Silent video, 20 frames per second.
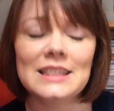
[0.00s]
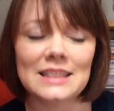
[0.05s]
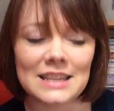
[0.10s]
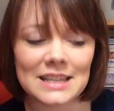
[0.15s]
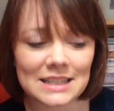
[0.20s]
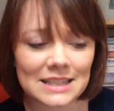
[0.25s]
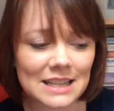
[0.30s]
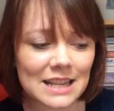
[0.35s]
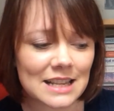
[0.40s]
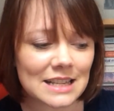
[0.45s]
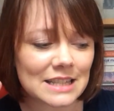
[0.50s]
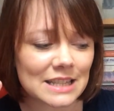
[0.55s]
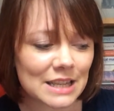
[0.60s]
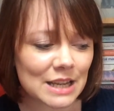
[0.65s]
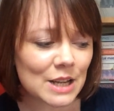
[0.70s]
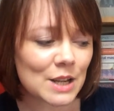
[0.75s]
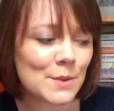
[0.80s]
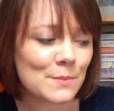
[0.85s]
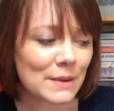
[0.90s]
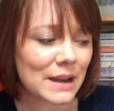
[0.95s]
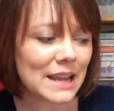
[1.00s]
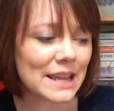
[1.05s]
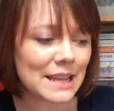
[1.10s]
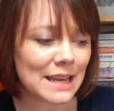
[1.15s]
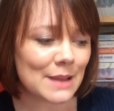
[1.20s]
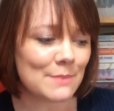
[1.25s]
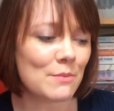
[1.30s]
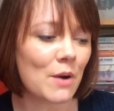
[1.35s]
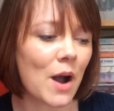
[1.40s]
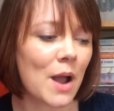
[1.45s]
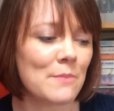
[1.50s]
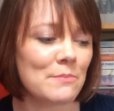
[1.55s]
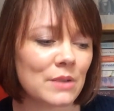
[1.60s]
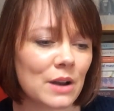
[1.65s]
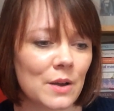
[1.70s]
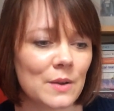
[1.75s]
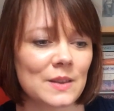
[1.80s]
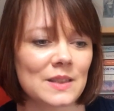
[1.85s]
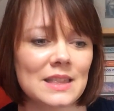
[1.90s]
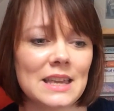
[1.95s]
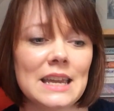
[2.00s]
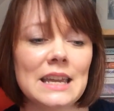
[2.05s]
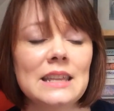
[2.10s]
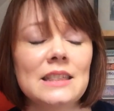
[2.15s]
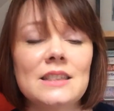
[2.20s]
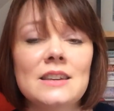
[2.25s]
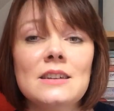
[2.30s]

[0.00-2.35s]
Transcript: This is the completely mind-blowing thing.